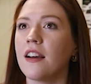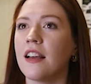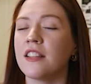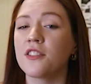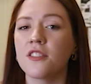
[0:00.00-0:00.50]

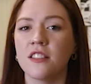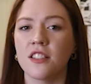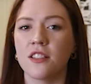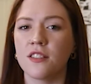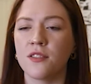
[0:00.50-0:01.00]
entered
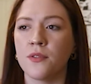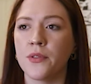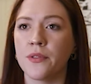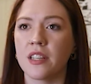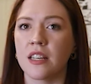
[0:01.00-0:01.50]
into this
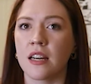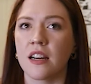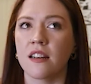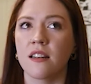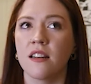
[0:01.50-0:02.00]
new
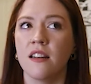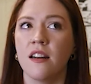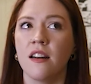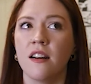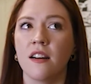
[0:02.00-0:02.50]
year
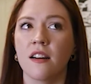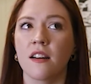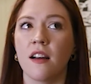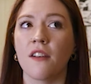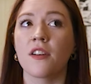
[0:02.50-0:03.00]

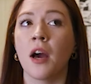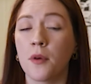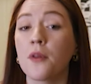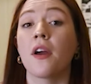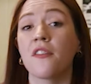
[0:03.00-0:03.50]

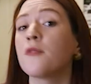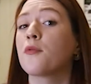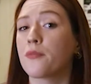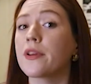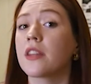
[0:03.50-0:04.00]
coming away from
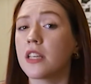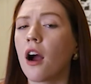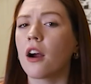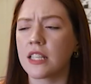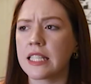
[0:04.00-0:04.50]
a really
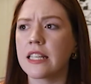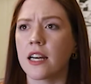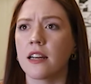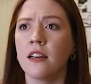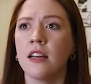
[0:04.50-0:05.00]
hard
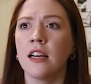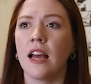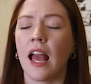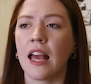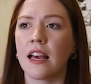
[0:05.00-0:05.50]
year,
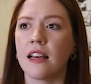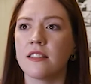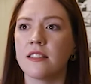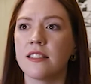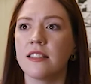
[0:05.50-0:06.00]

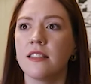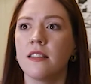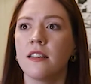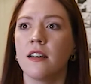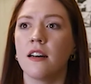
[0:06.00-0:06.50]
and
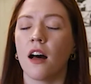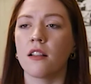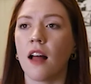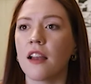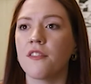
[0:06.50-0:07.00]
a
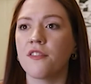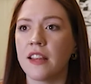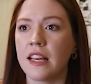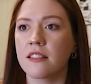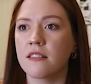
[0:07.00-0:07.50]
lot of
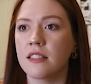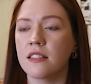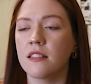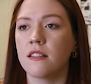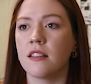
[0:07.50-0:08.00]

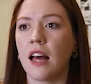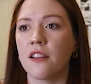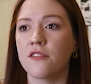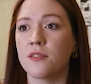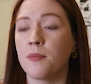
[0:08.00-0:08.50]
things that
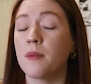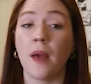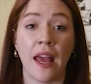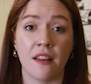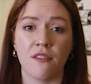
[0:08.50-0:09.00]
have just been
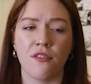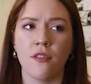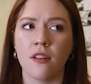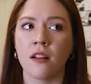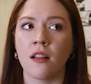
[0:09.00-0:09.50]

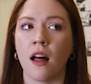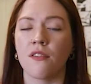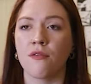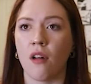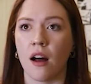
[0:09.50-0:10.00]
painful, and a lot
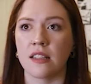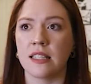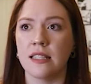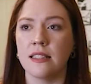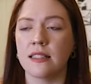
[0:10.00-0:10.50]
of
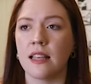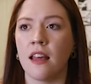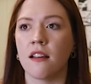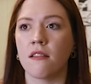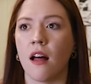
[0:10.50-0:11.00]
losses,
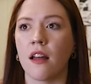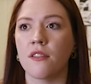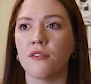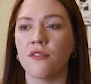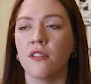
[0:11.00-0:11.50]
and a lot of